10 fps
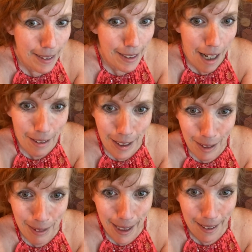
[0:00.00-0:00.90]
tells
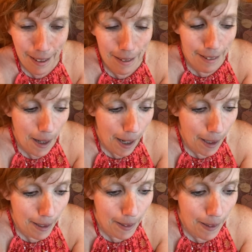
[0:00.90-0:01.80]
me
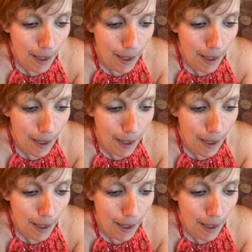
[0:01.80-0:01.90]
that